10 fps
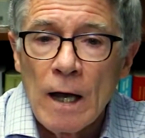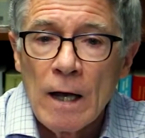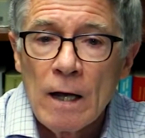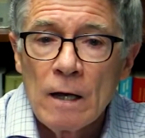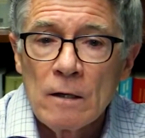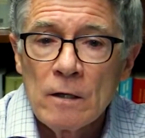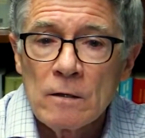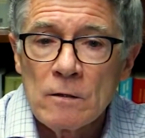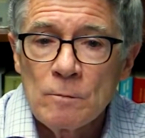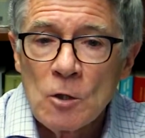
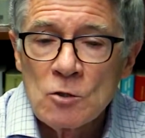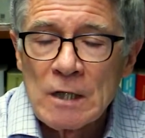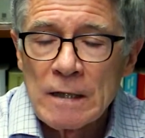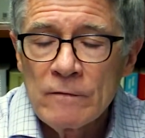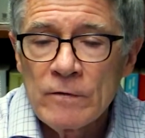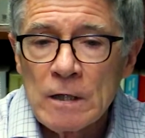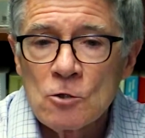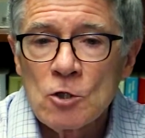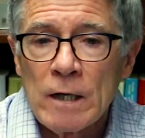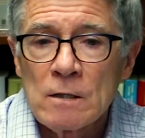And the most
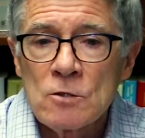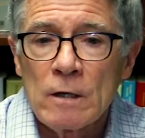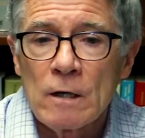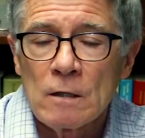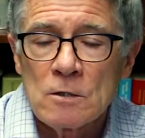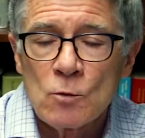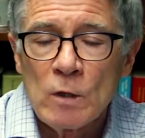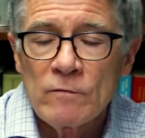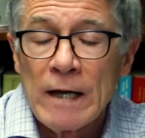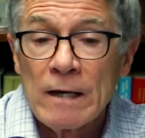significant change there is
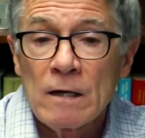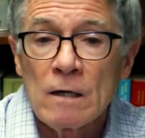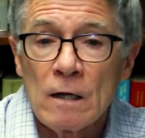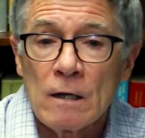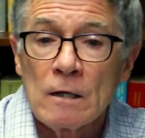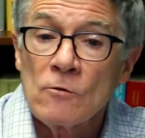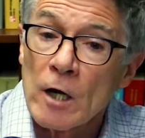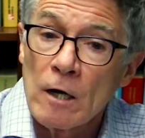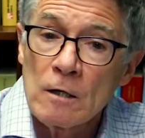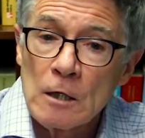we've added an
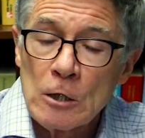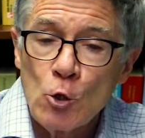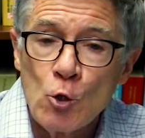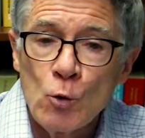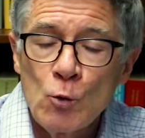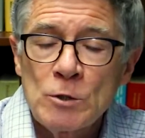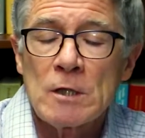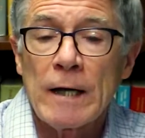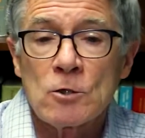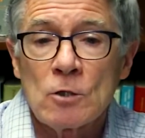entirely new
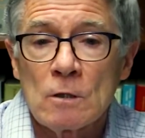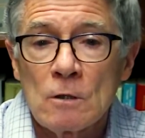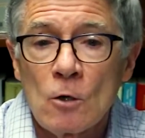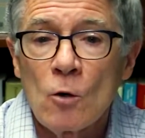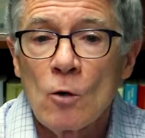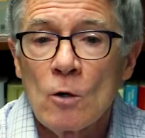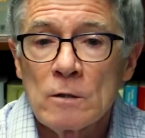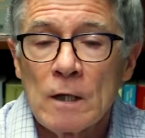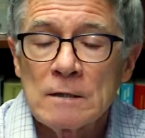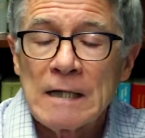section
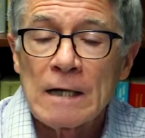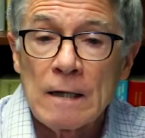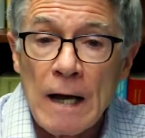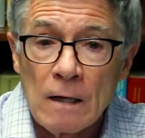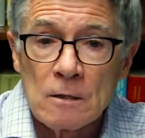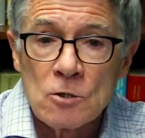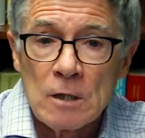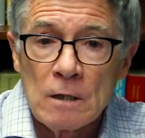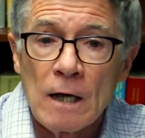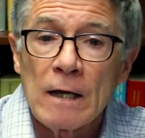called
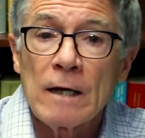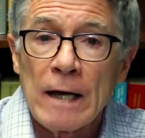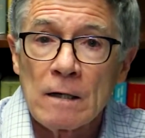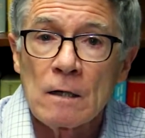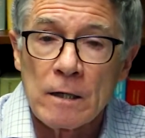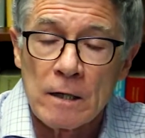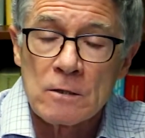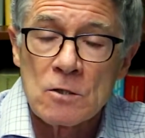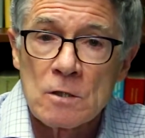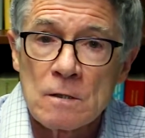Technology and
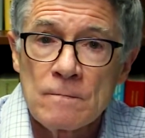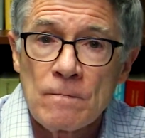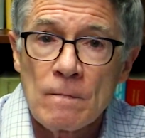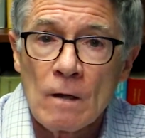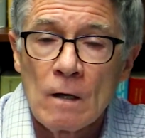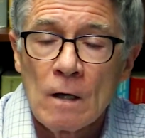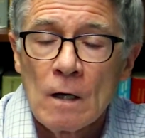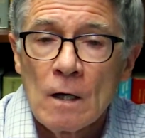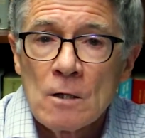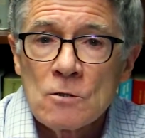Analytics.
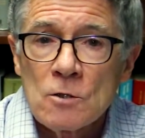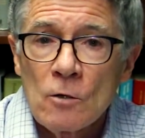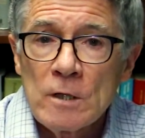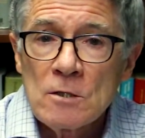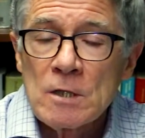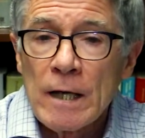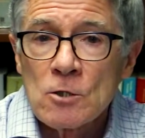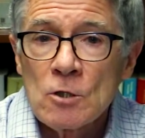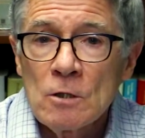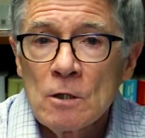So this
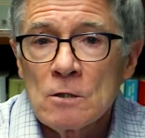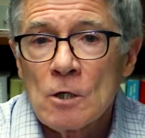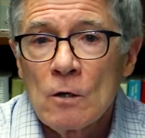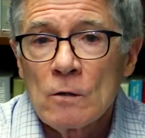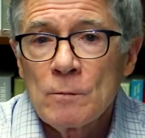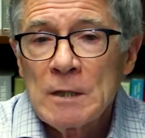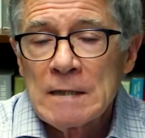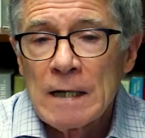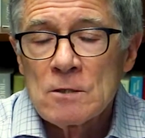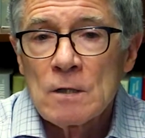section is going to be
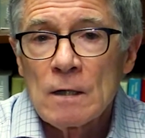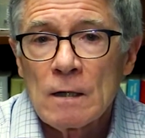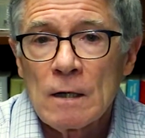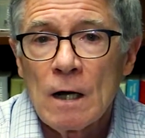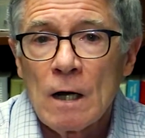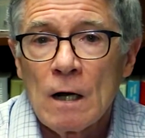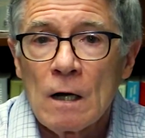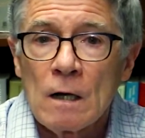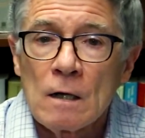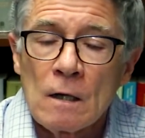testing
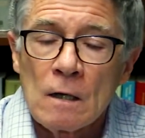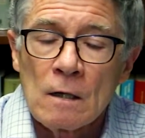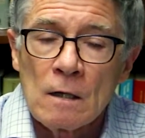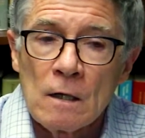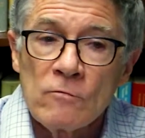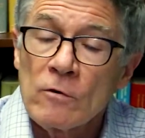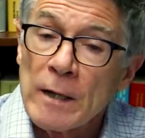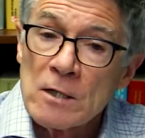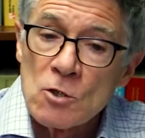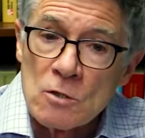
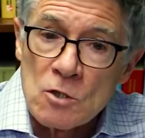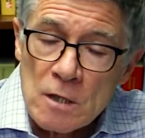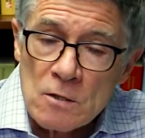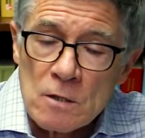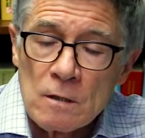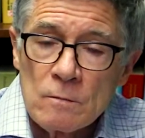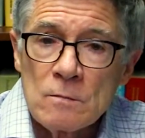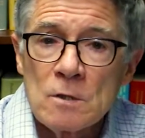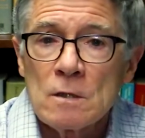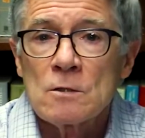information
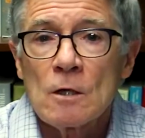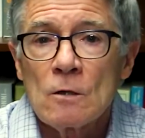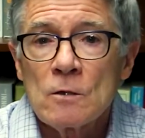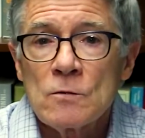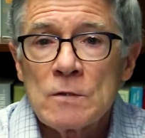systems. It's going to